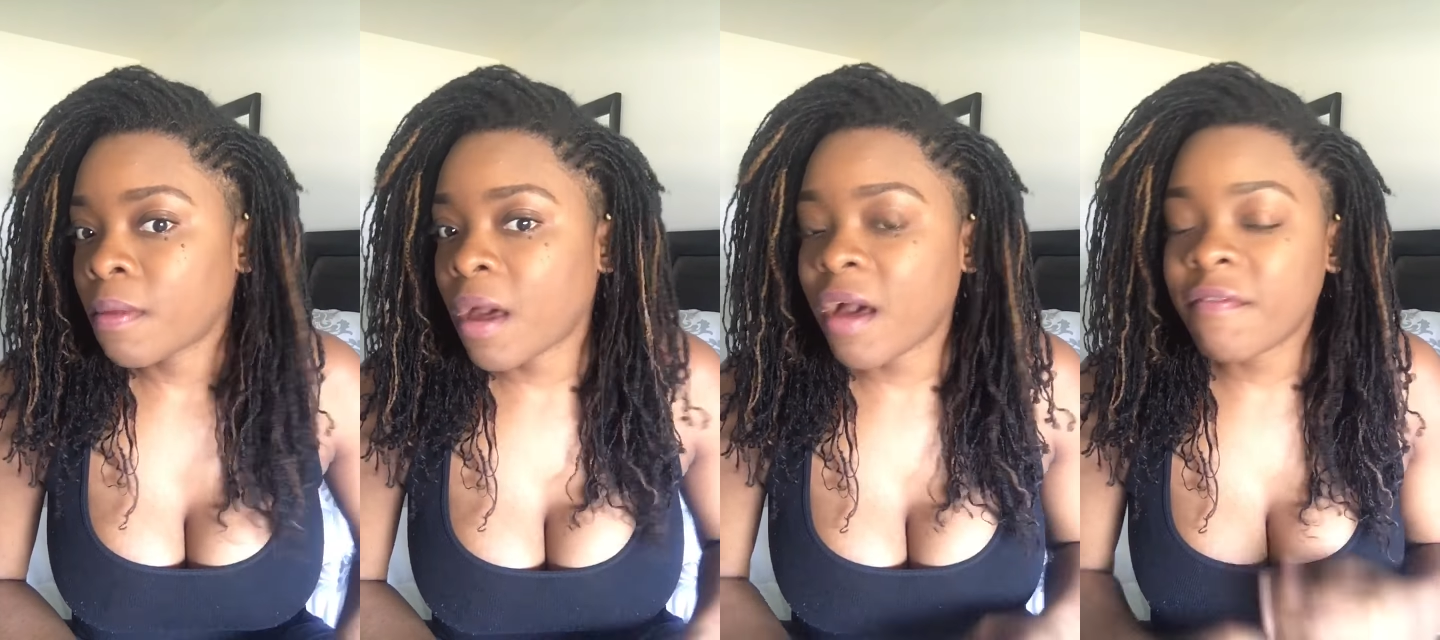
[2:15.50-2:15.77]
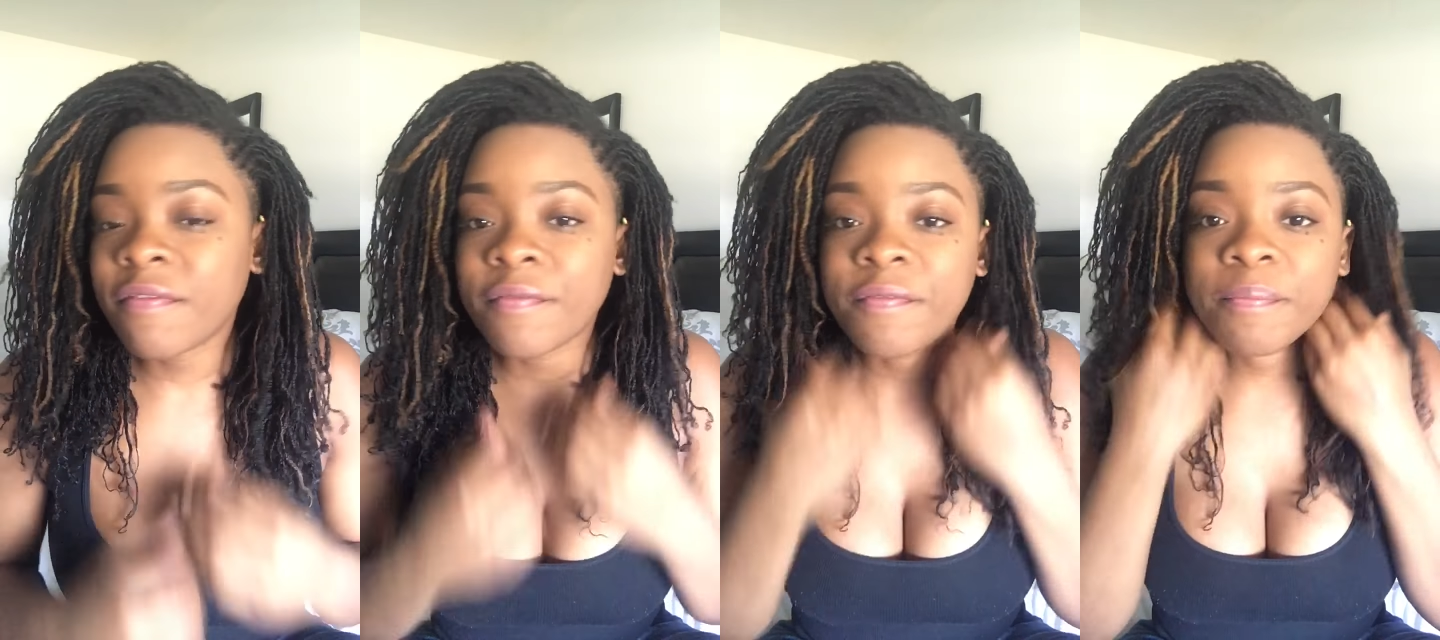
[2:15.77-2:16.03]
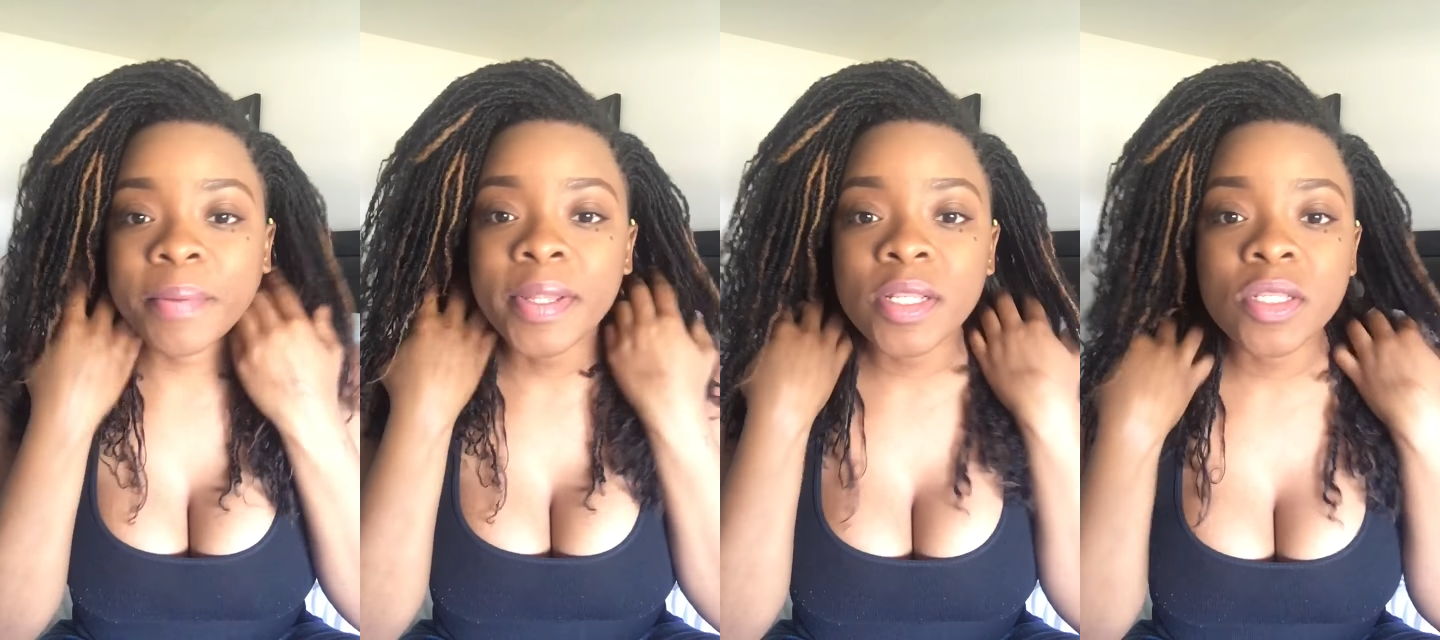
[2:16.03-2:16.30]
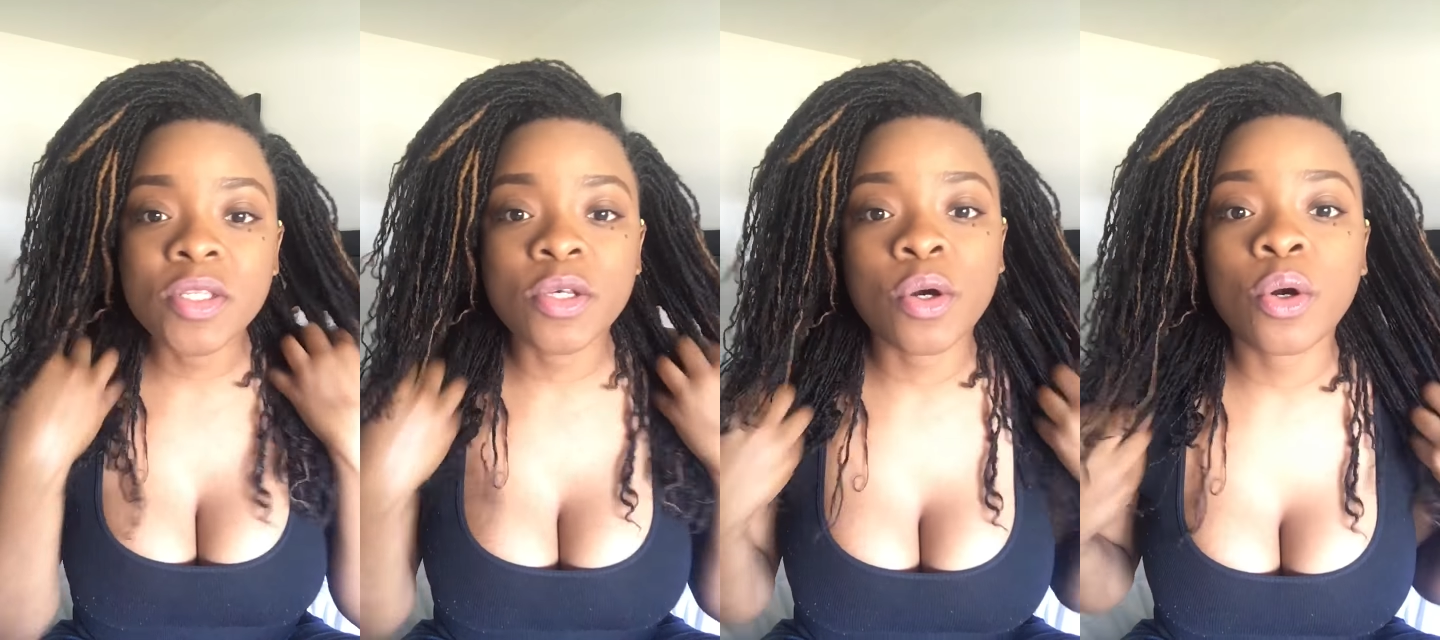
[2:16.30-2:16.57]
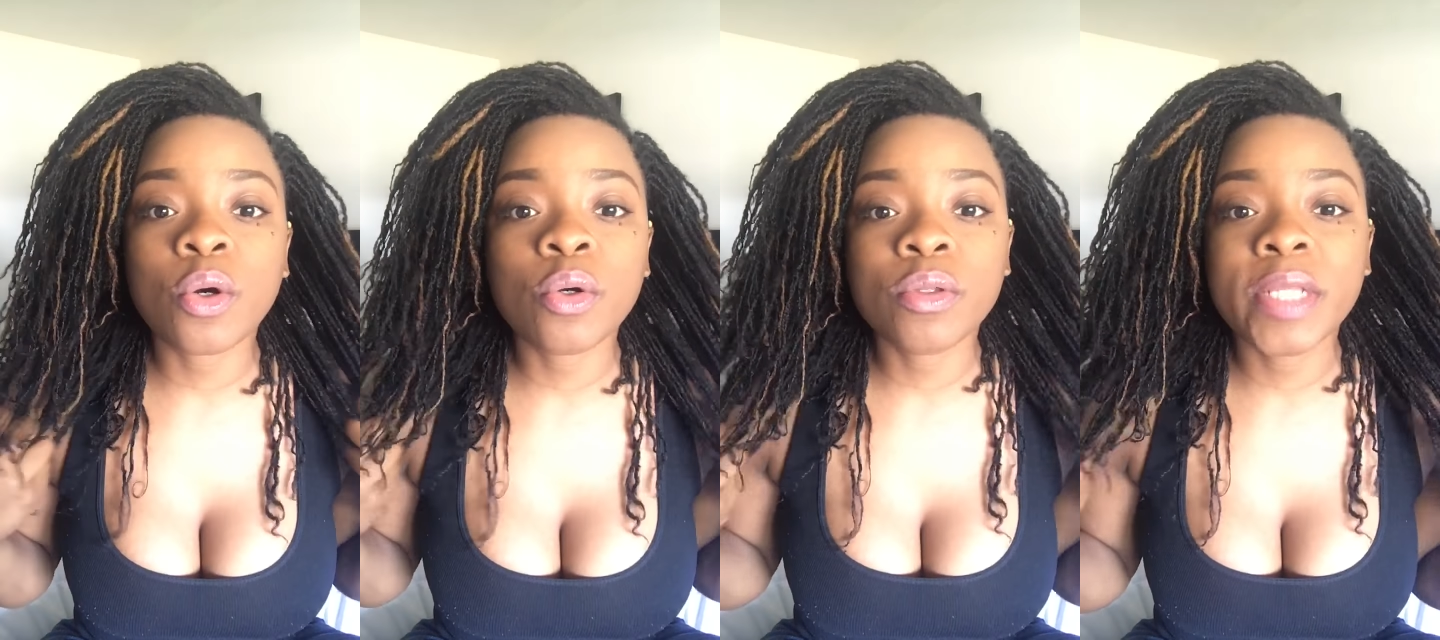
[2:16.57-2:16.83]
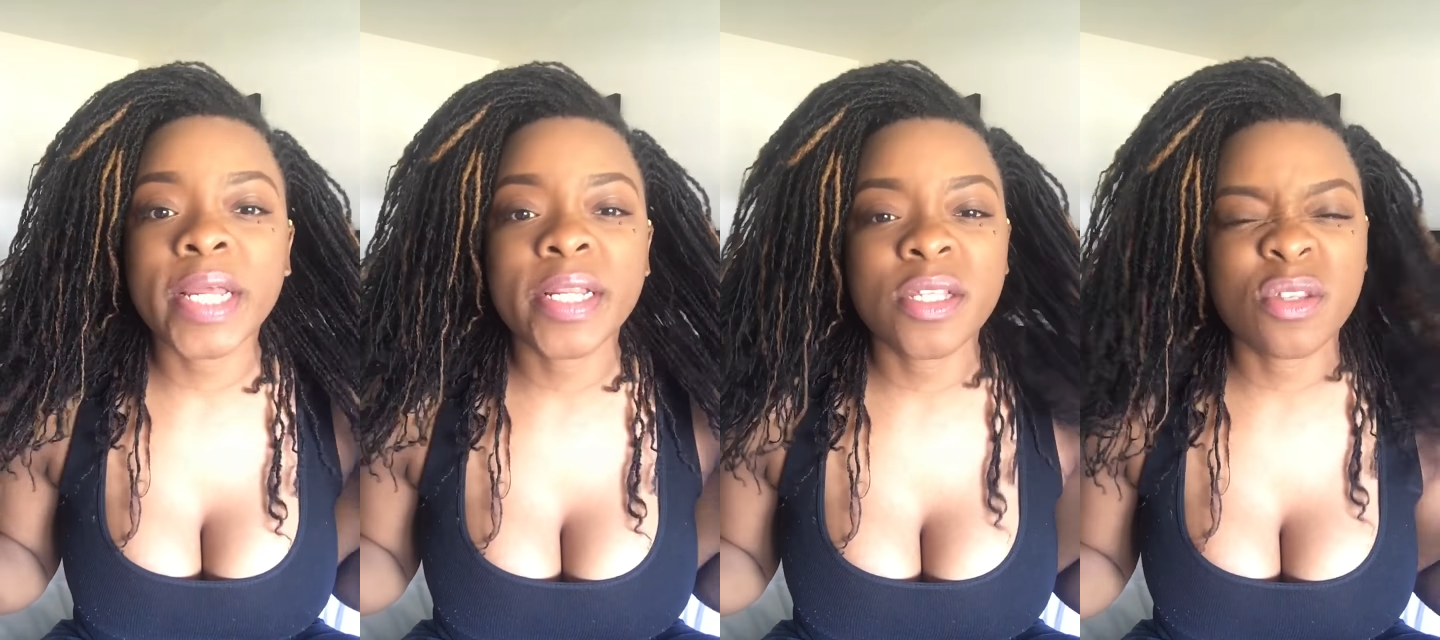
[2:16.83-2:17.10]
I've been
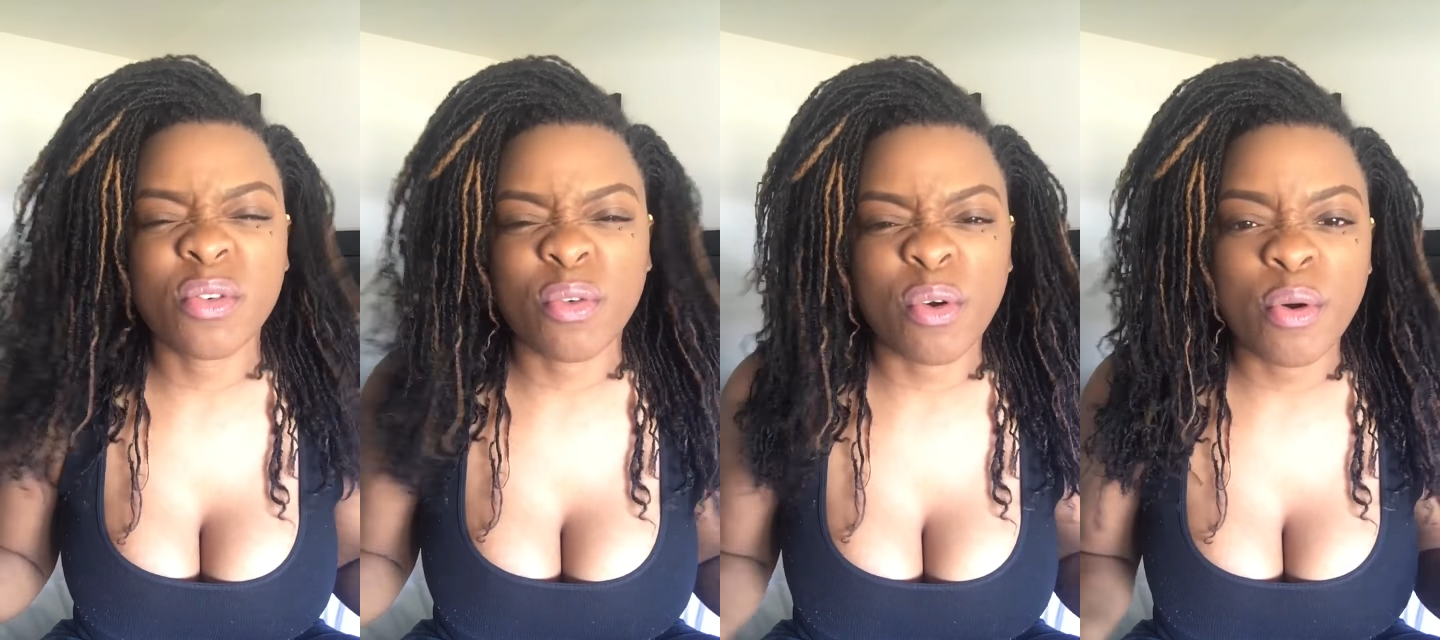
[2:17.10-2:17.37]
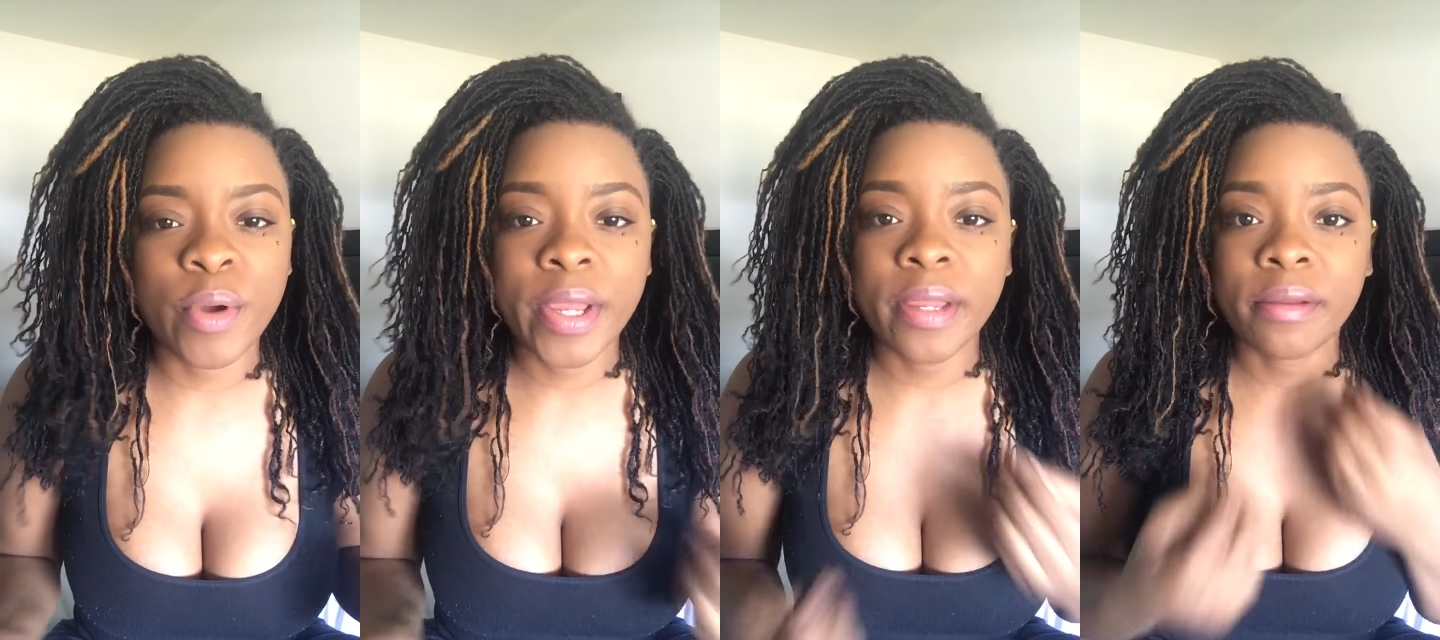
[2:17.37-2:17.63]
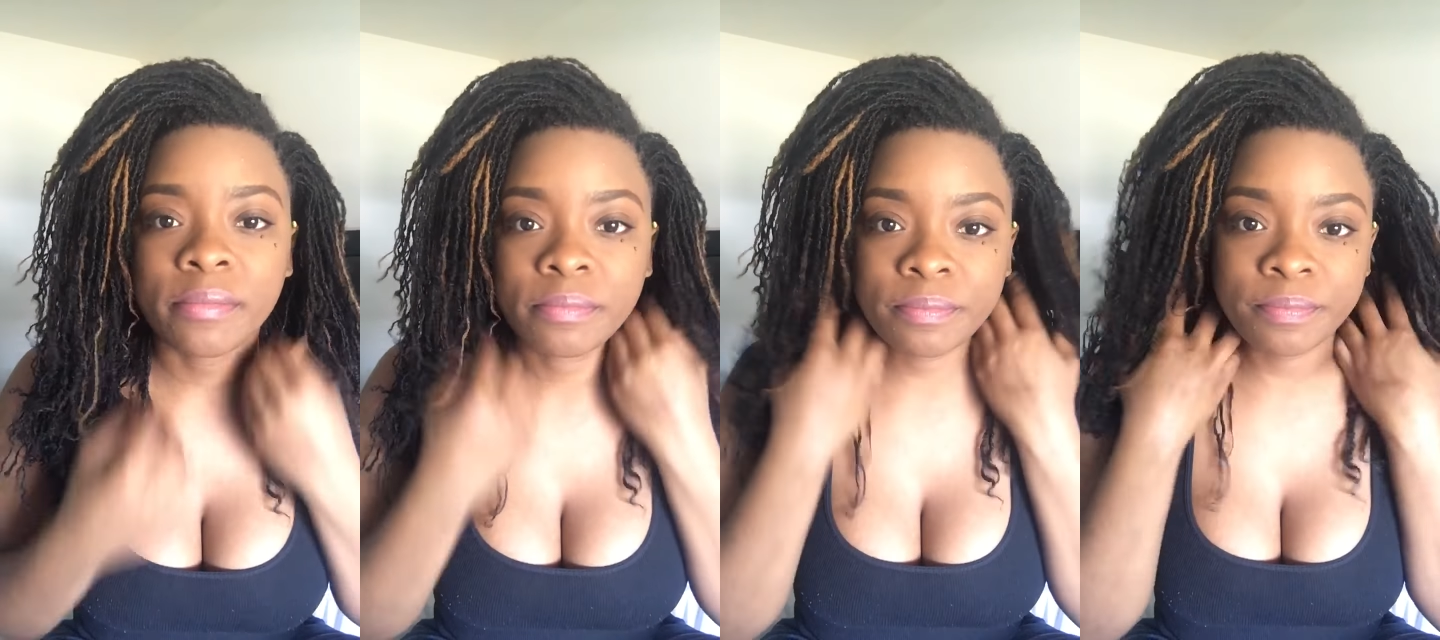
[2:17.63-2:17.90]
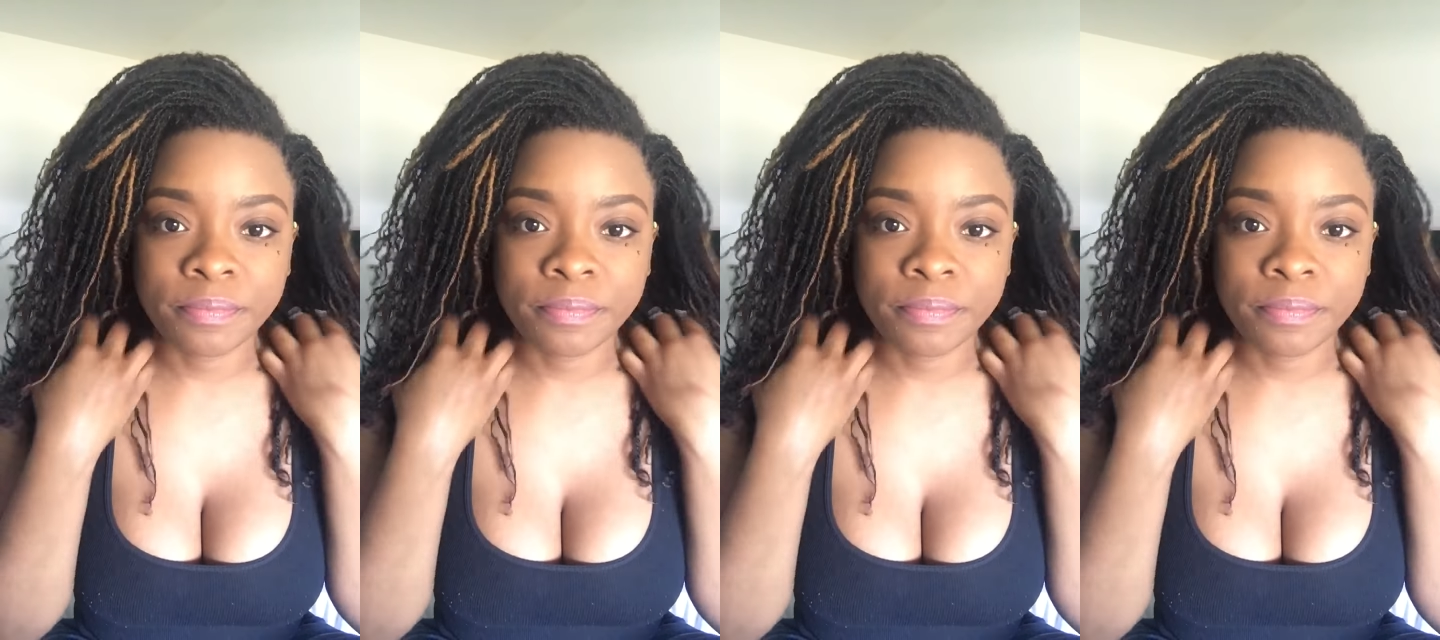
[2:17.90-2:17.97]
told that it's growing.